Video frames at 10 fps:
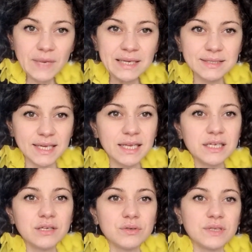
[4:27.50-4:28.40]

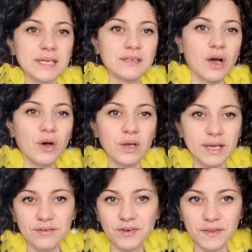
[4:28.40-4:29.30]
telling you that
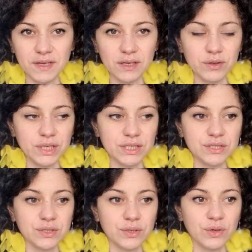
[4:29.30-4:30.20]
everything you need
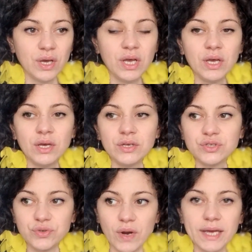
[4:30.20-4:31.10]
to
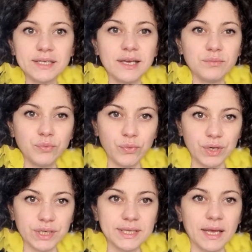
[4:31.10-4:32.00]
try them,
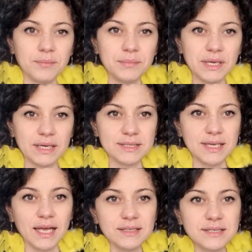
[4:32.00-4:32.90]
work them, because
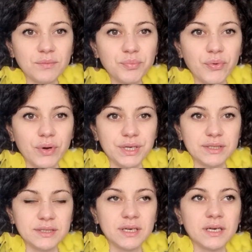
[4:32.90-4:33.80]
at some
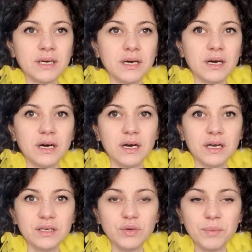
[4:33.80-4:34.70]
point
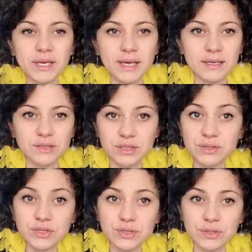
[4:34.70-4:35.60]
you might get
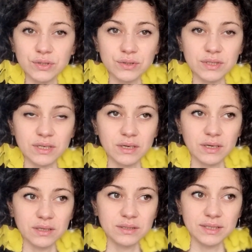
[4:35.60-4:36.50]
used to
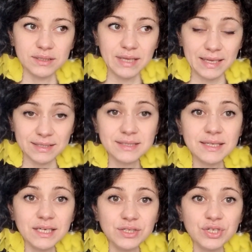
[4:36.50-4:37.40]
that
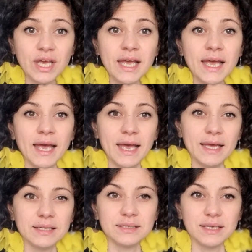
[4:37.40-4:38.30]
stitch,
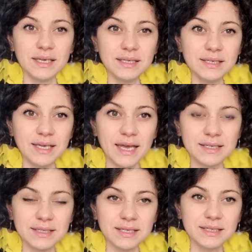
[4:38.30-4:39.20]
and in the
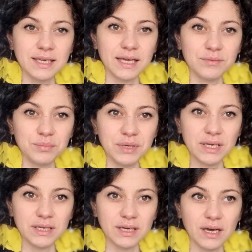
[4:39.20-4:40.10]
end it can
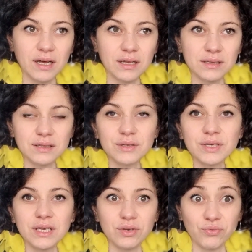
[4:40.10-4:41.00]
be
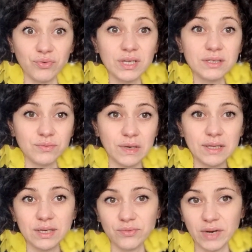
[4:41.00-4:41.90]
looking
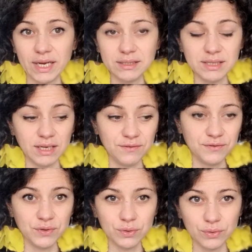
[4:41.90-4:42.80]
really great
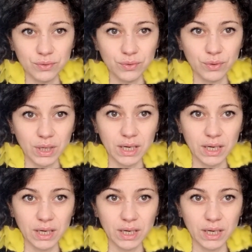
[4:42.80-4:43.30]
if you